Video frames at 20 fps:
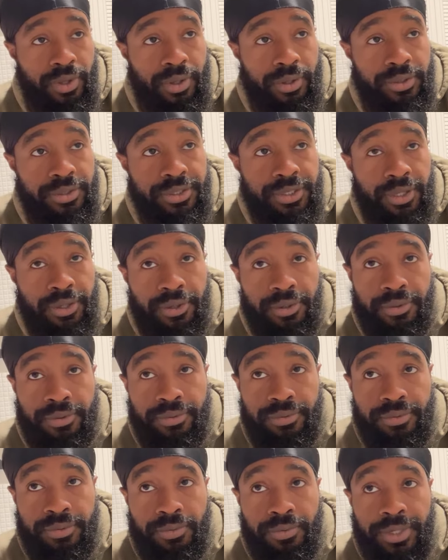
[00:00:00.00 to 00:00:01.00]
So
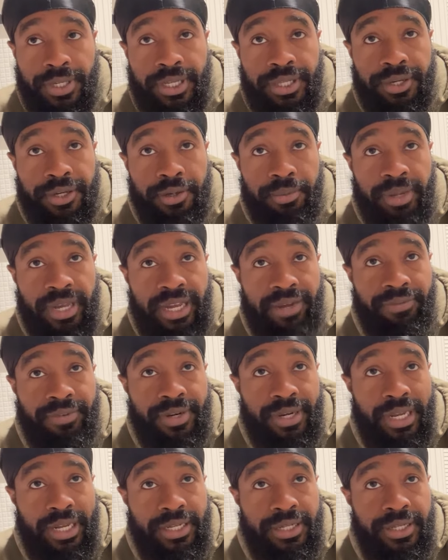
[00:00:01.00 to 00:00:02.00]
we end up
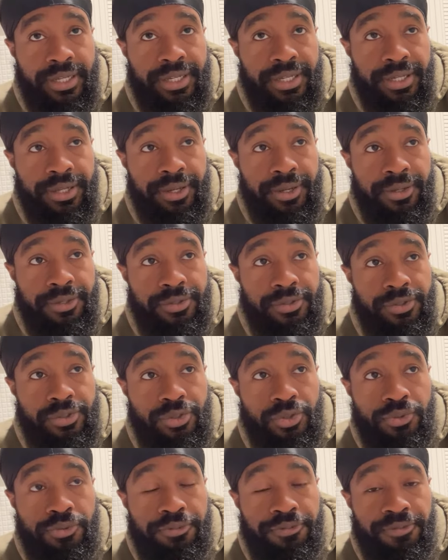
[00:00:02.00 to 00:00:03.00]
having like a
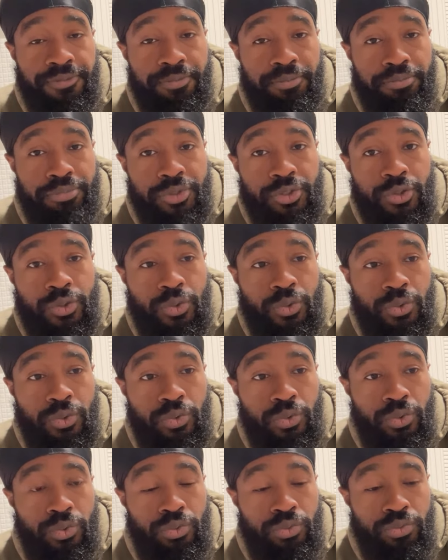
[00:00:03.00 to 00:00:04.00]

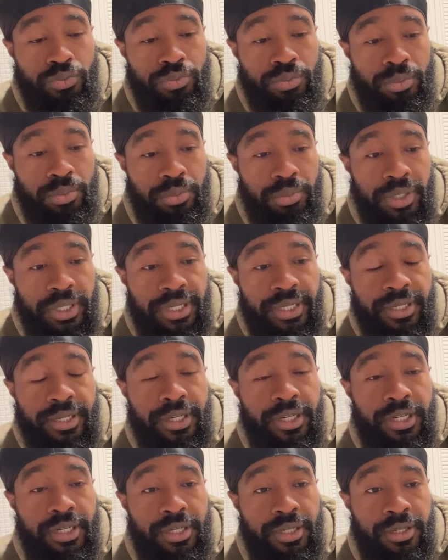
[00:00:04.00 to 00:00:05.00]
two
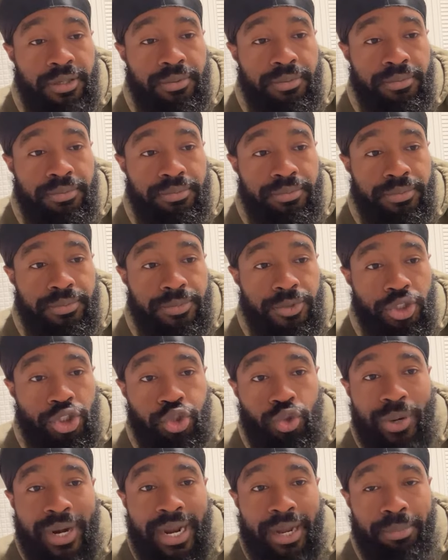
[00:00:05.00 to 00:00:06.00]
income
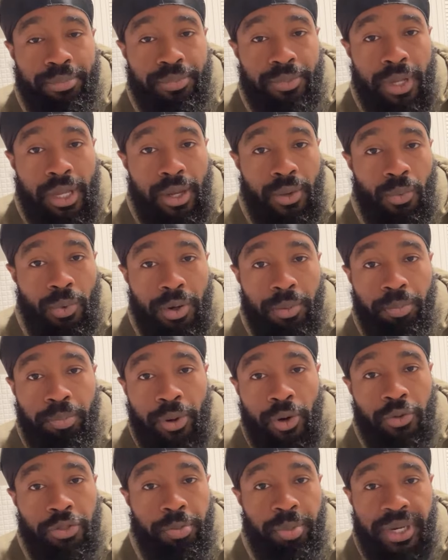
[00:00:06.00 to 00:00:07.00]
trap where
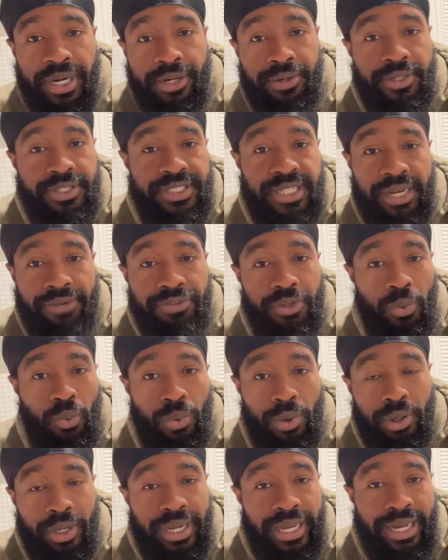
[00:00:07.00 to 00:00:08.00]
both parents have to
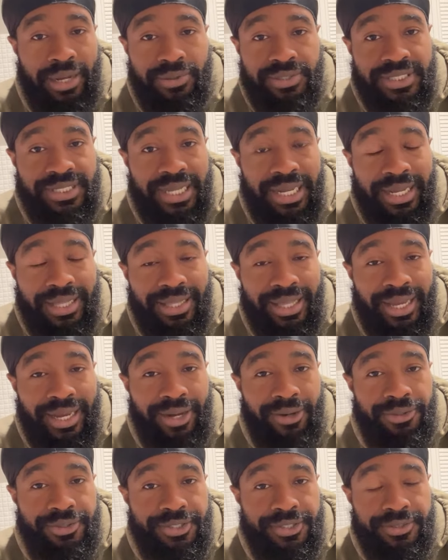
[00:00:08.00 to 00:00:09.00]
work outside the
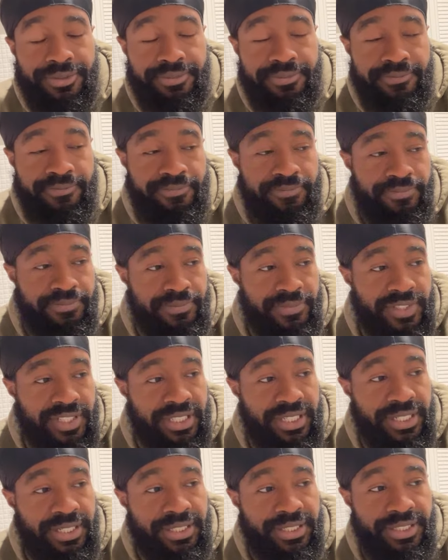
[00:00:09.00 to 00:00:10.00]
house.
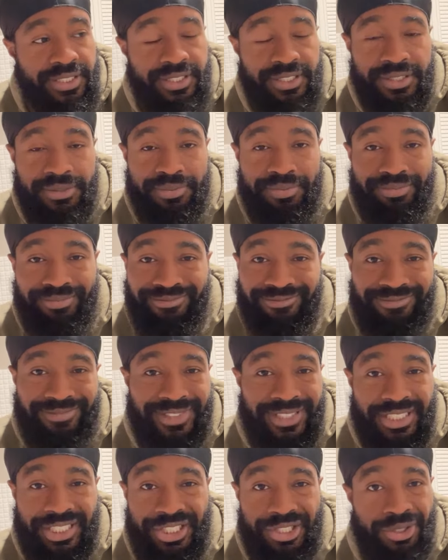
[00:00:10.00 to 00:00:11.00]
And it's just
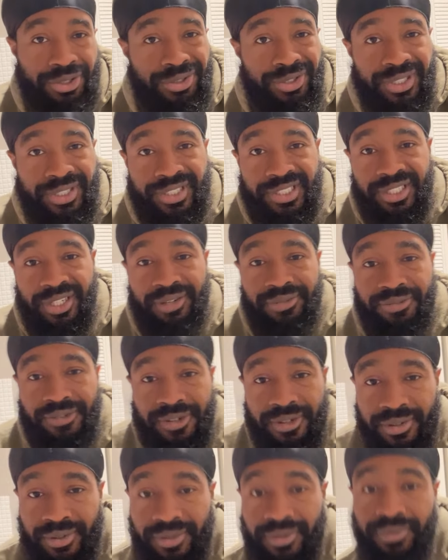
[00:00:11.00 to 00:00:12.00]
the children suffer
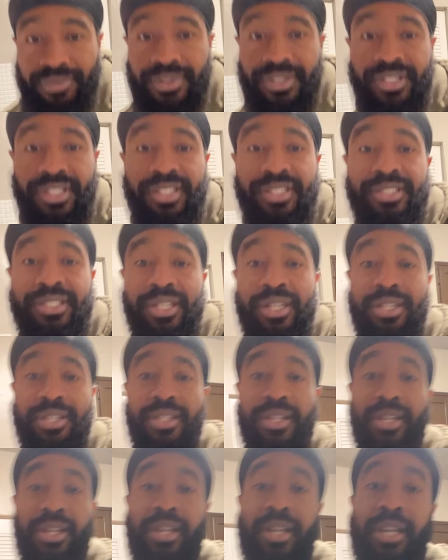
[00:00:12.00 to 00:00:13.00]
when things like
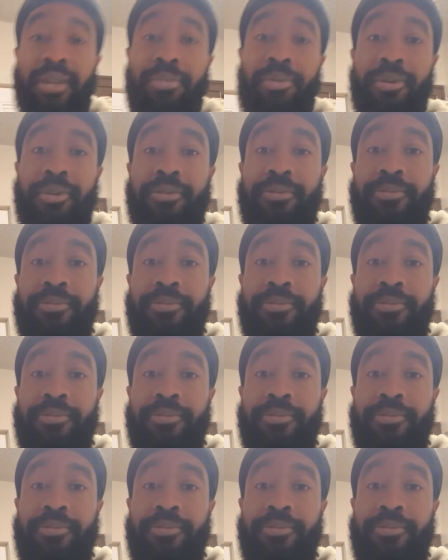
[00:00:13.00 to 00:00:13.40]
that happen.